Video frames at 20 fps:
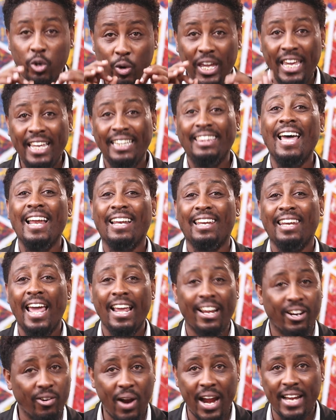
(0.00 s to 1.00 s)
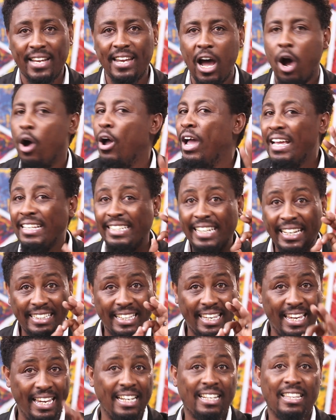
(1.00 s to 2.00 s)
Hit that like right now. Just
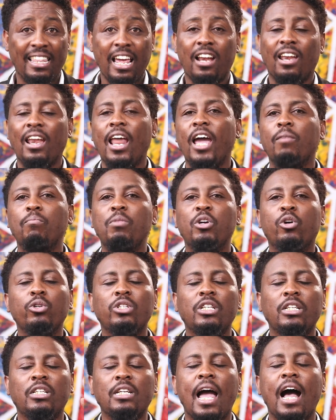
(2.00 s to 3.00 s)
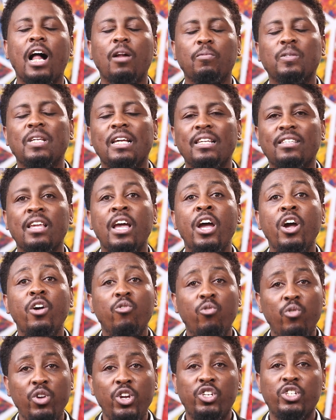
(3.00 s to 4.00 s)
hit that like, because it helps us
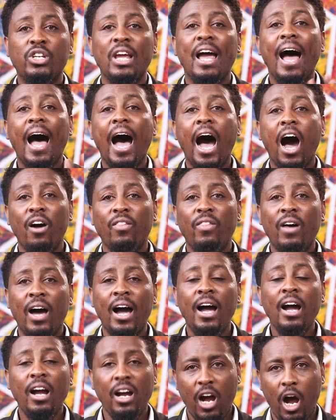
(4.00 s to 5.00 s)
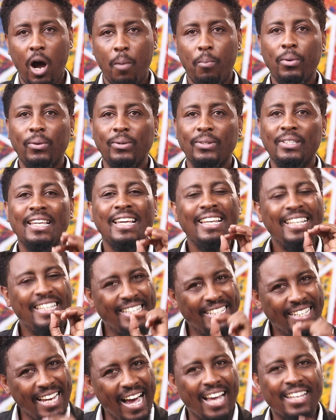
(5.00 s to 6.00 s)
reach other couples
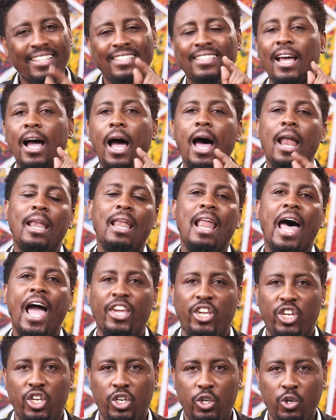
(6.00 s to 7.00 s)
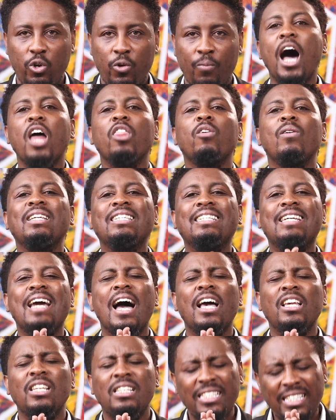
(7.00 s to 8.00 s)
just like you. Otherwise,
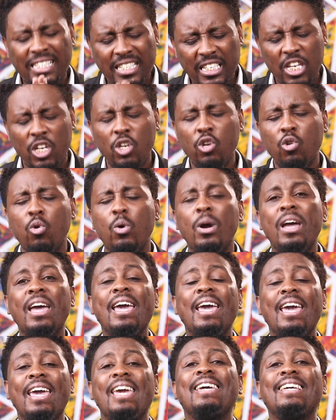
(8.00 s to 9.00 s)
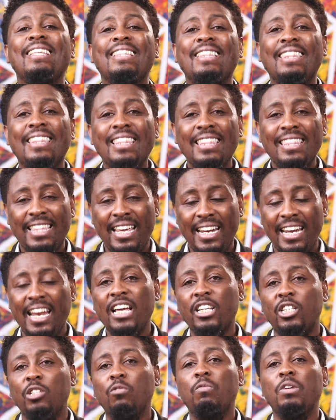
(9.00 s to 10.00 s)
guys, see you in the
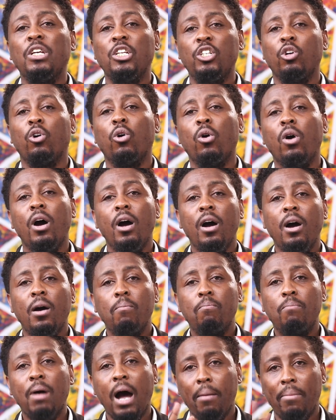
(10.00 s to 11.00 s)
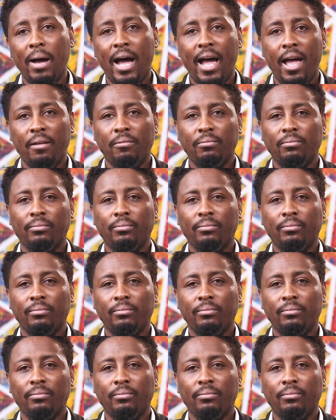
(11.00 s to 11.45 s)
next video. Bye bye.